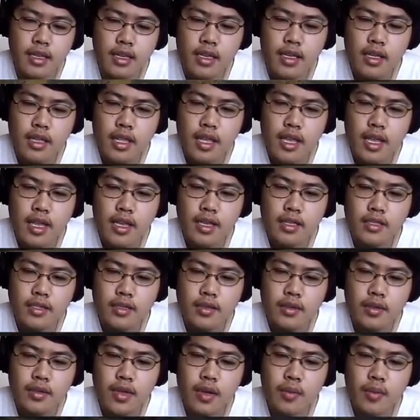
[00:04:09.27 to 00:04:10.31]
Yeah,
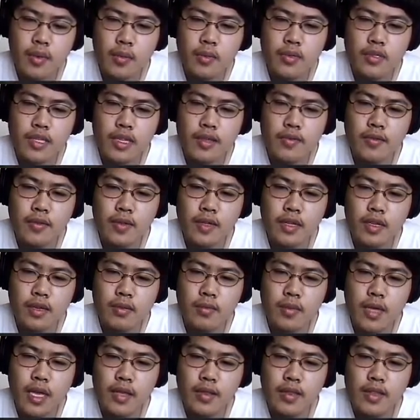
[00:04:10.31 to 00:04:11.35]
so I'm almost leveled up.
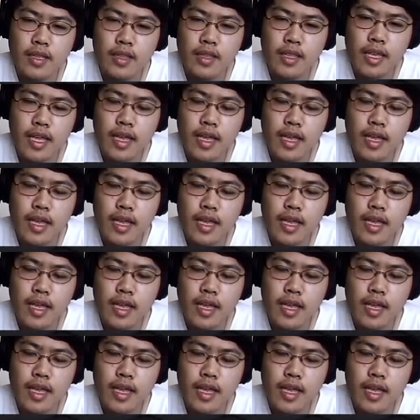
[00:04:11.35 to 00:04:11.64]
I think that